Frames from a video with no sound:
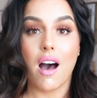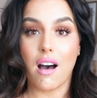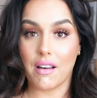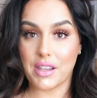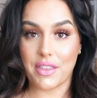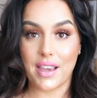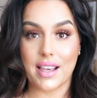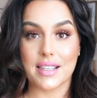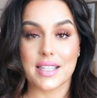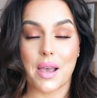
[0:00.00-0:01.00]
all the
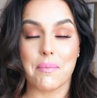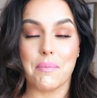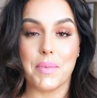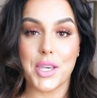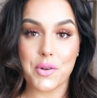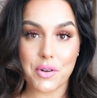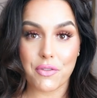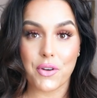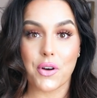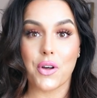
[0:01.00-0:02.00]
things
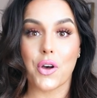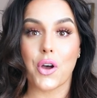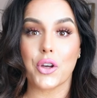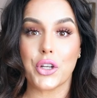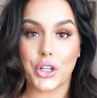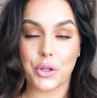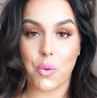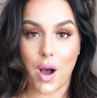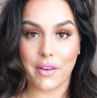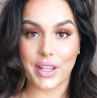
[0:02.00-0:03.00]
beautiful, good
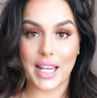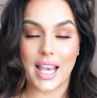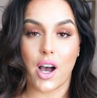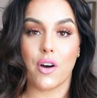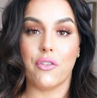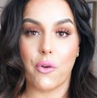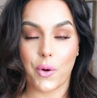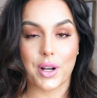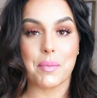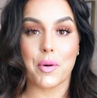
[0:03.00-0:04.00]
quality,
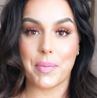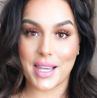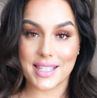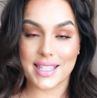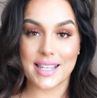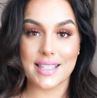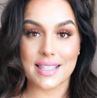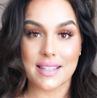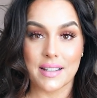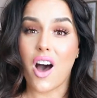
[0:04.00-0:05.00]
affordable
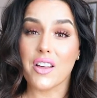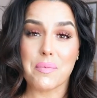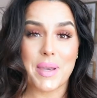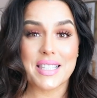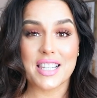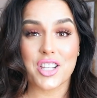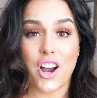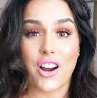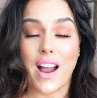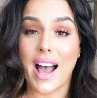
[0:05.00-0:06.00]
pieces. All the pieces
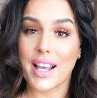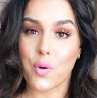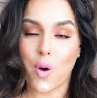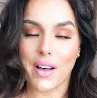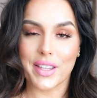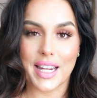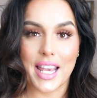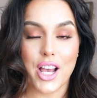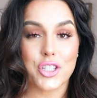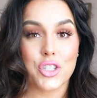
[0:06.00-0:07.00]
are high
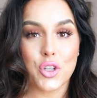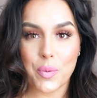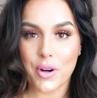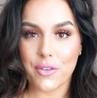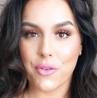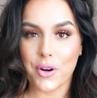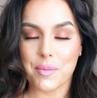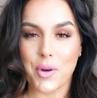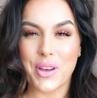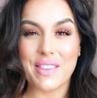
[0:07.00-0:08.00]
quality, super
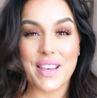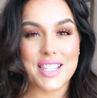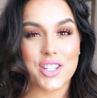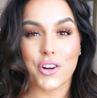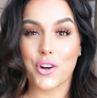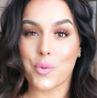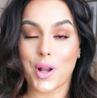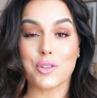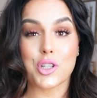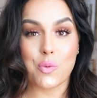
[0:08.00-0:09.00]
affordable, and they start
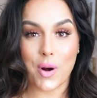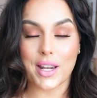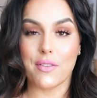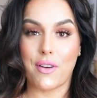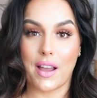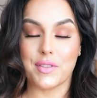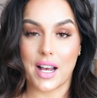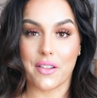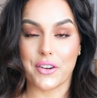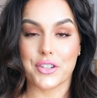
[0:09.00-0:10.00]
around
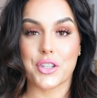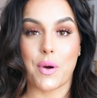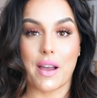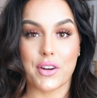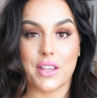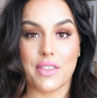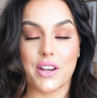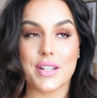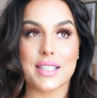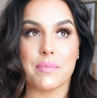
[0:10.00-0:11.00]
$25. So every
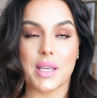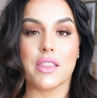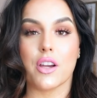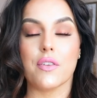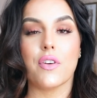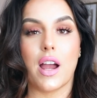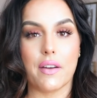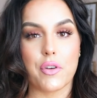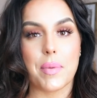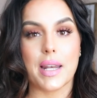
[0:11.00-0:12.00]
there is something there for
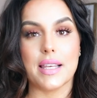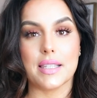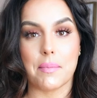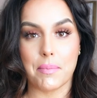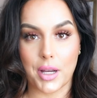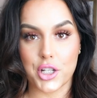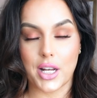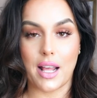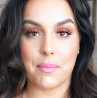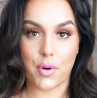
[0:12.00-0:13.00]
everybody's
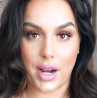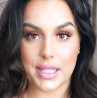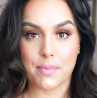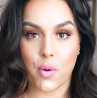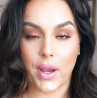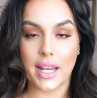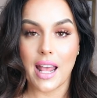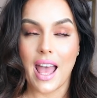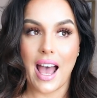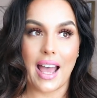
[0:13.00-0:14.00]
budget and price point.
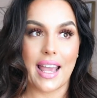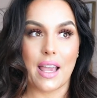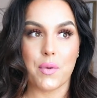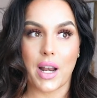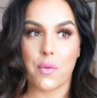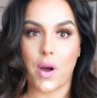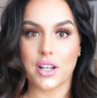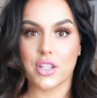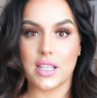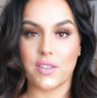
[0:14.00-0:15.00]
I hate when I
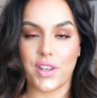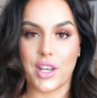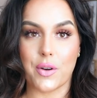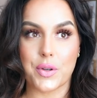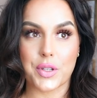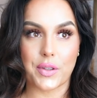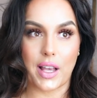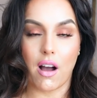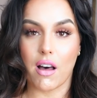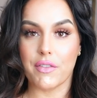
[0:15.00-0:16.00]
watch these videos or
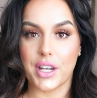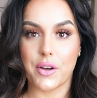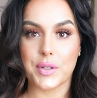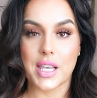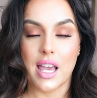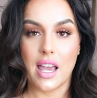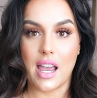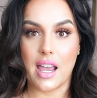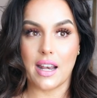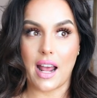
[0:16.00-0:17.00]
like haul videos
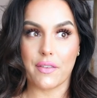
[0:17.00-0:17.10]
and